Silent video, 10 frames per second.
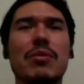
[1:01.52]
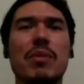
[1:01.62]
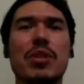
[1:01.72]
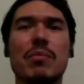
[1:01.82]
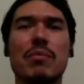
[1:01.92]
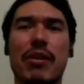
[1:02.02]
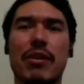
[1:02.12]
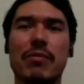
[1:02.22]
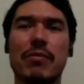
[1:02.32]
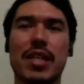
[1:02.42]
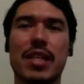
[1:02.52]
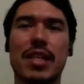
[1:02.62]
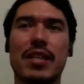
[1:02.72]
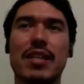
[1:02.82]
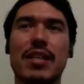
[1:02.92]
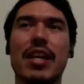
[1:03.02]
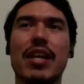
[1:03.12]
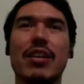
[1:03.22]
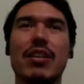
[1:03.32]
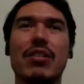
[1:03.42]
Bishop Barron was saying that,
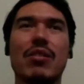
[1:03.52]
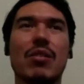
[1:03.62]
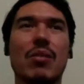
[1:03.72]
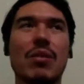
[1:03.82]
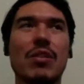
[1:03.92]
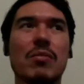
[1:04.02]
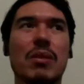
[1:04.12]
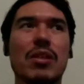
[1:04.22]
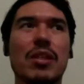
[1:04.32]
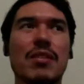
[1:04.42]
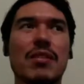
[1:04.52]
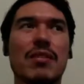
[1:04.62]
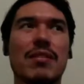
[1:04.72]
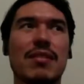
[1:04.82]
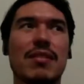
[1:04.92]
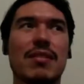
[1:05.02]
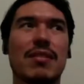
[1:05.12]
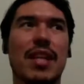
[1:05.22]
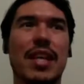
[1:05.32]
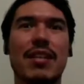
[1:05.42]
you know, the Holy Spirit is
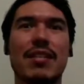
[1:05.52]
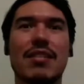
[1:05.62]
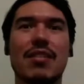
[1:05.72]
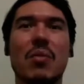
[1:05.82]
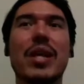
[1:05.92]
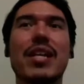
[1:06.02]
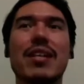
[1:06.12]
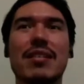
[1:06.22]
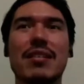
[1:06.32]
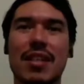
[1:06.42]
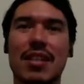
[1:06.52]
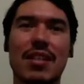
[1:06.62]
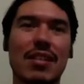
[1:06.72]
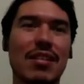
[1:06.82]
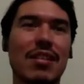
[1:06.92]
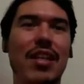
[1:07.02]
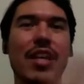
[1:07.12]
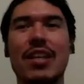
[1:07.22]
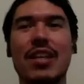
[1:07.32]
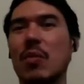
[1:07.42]
like the wind, and
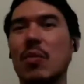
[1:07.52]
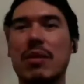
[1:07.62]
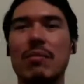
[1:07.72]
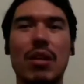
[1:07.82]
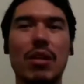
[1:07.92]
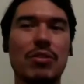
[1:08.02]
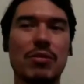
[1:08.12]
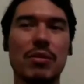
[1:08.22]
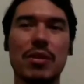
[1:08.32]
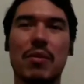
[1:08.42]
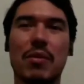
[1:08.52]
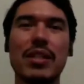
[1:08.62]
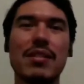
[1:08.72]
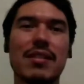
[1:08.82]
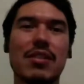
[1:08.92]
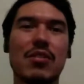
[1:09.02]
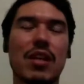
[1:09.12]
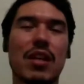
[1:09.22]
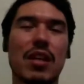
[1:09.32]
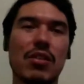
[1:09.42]
the wind blows where it wants, and you
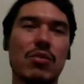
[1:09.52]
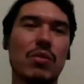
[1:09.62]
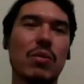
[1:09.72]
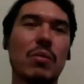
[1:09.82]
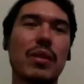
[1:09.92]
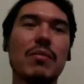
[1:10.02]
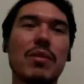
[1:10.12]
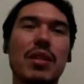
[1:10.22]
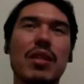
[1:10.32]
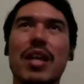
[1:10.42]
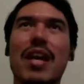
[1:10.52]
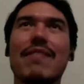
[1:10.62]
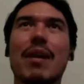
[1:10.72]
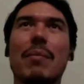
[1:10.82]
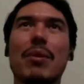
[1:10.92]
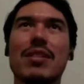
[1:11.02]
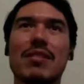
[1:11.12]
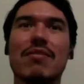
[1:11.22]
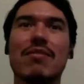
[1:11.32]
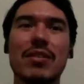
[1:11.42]
cannot control the wind, but you can have that
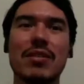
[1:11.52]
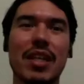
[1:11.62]
presence felt.